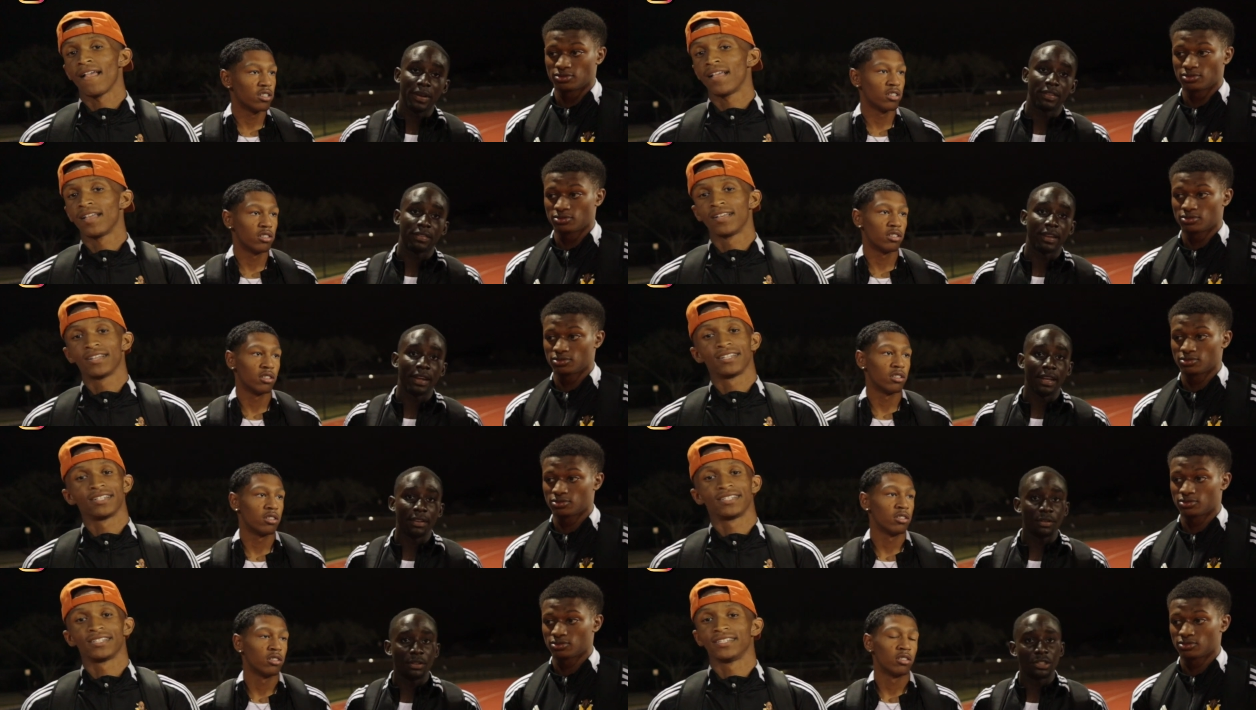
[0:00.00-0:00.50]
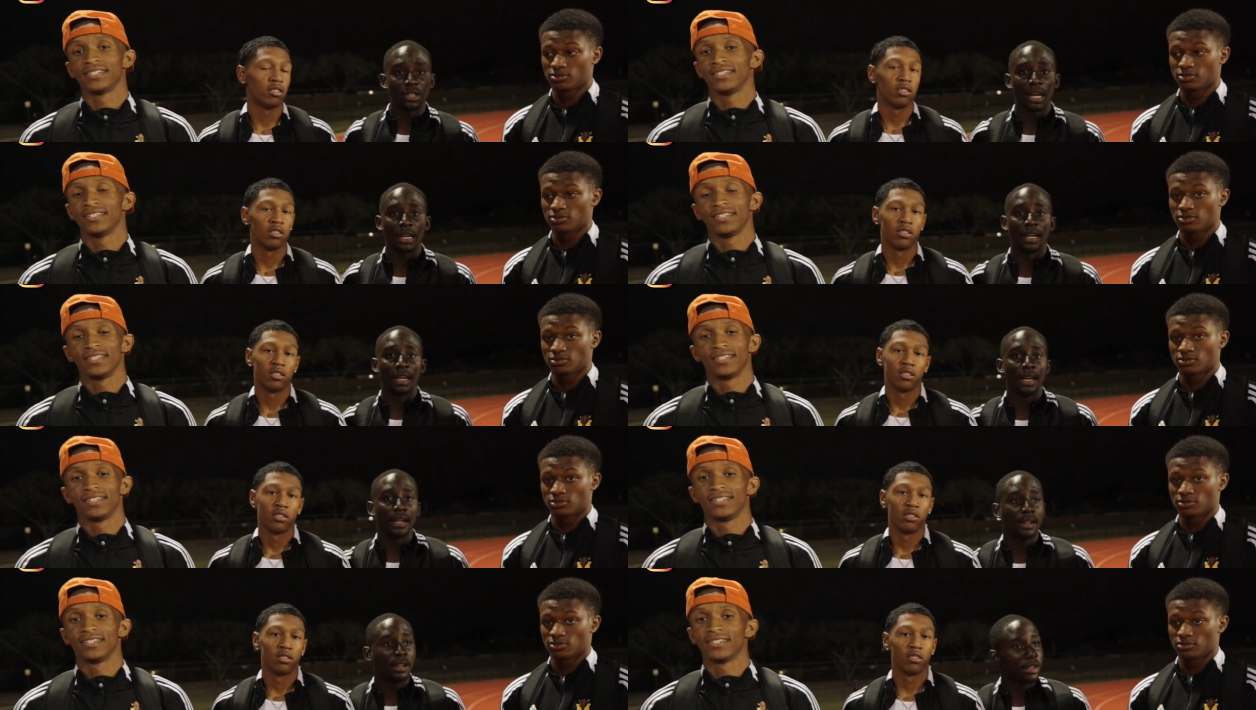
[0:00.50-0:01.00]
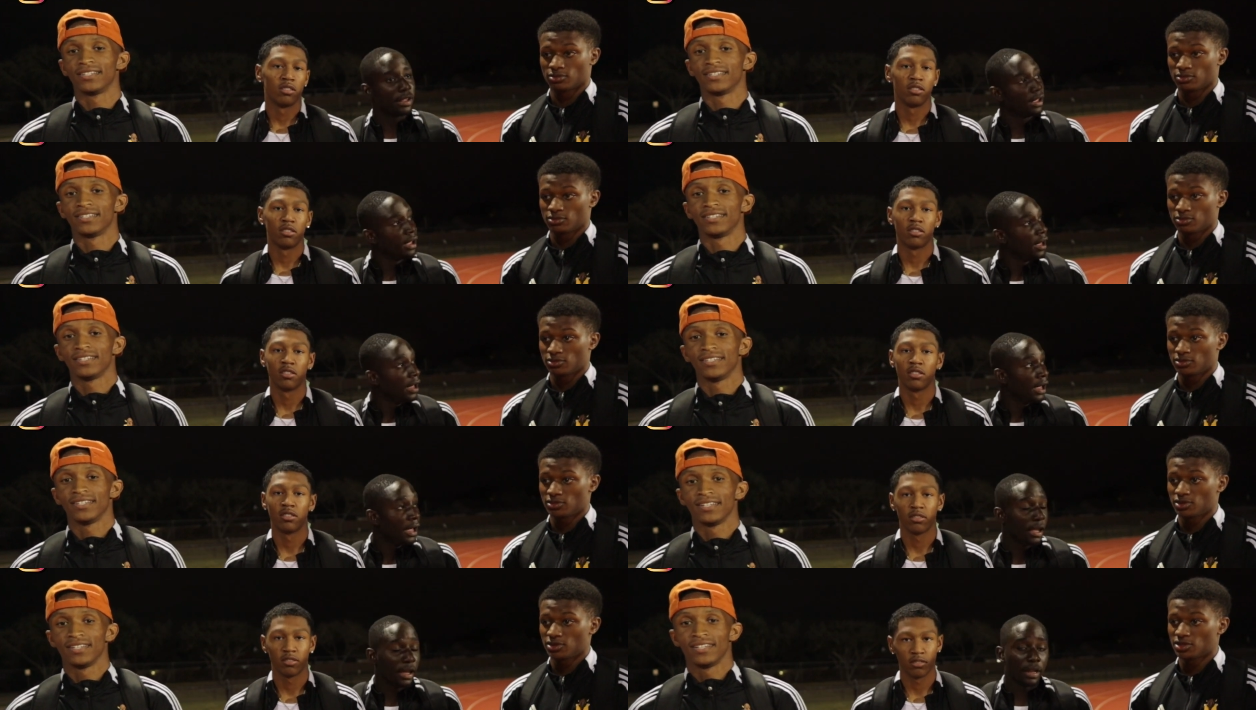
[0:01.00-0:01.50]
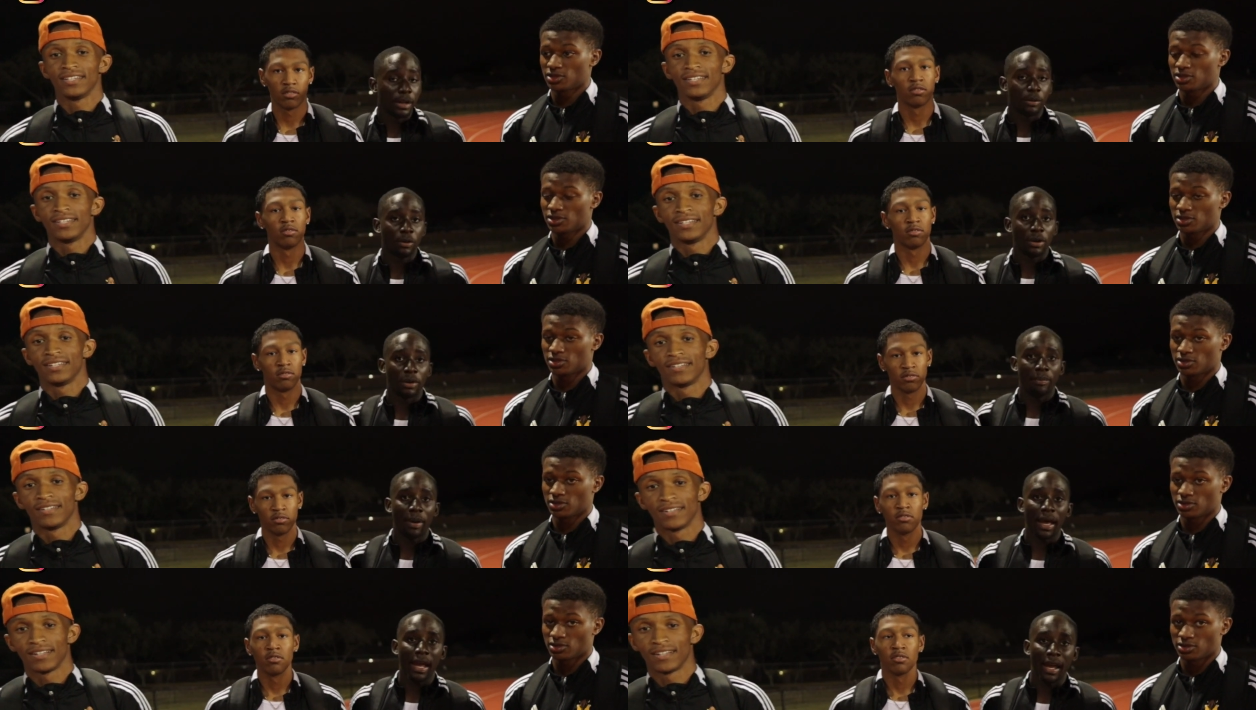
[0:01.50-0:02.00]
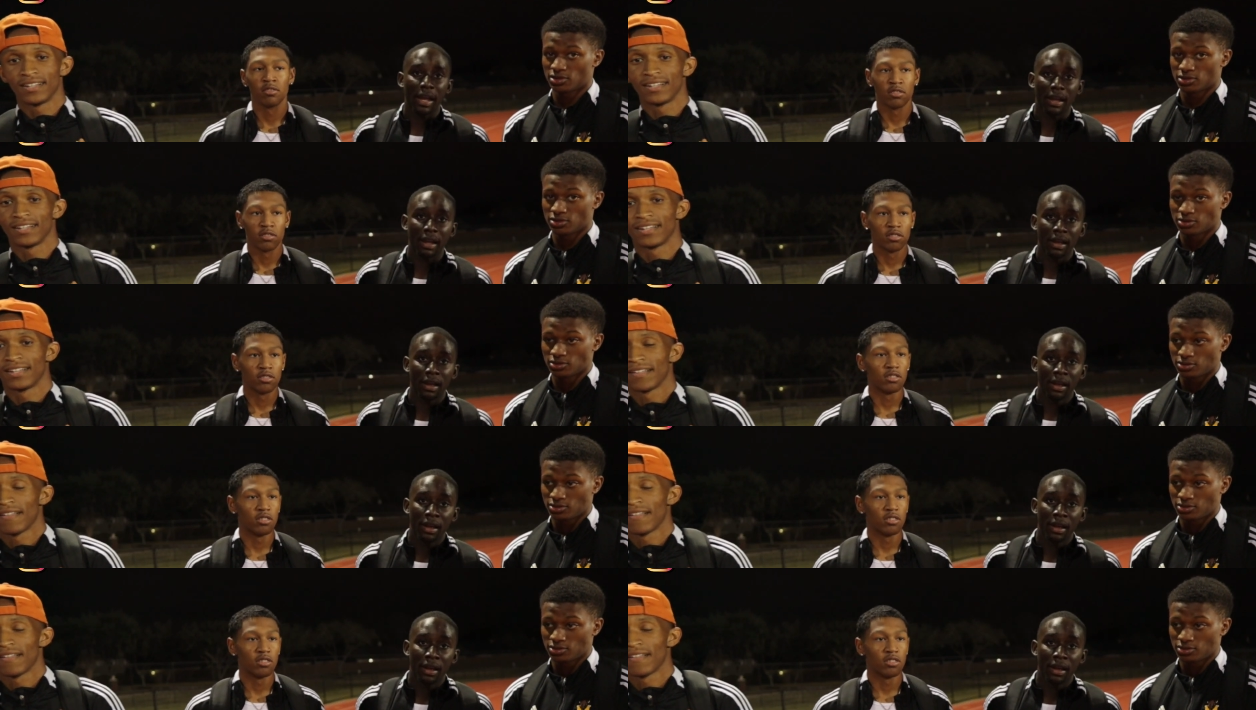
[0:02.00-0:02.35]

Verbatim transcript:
Speaker 1: We're trying to end it, end it with a bang.